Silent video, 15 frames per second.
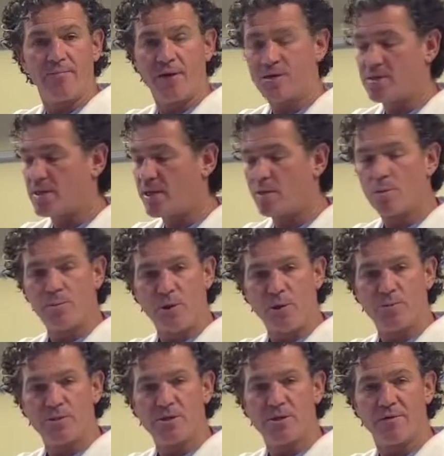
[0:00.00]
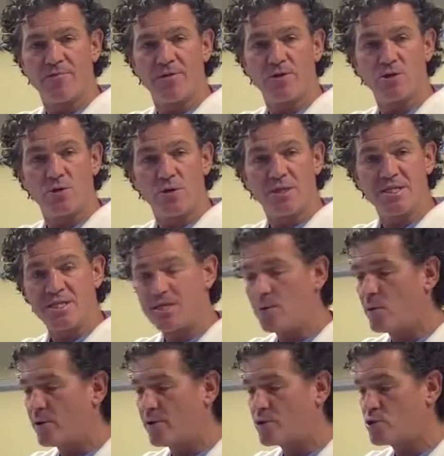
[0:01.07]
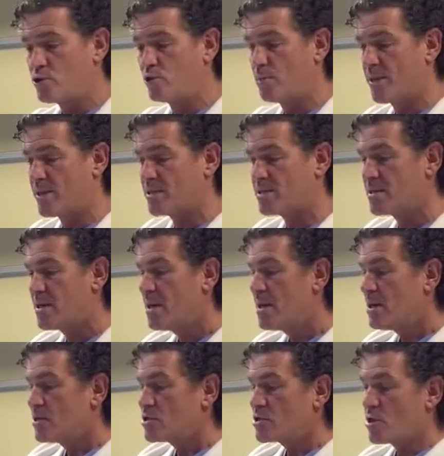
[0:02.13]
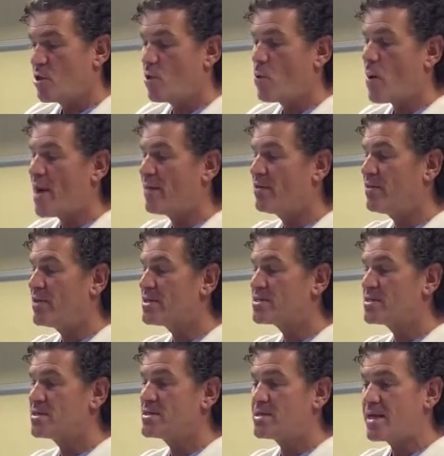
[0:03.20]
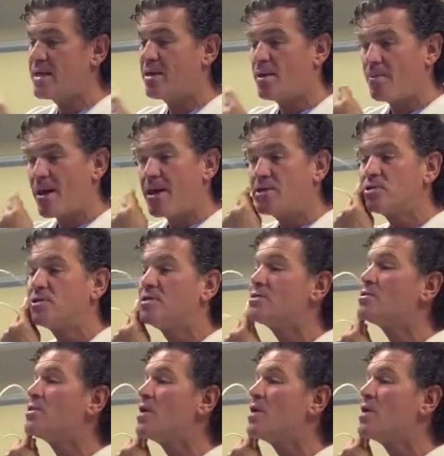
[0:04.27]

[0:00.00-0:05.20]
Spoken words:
That's the other purpose of this, so you can see where the tube is. So when this is in a patient's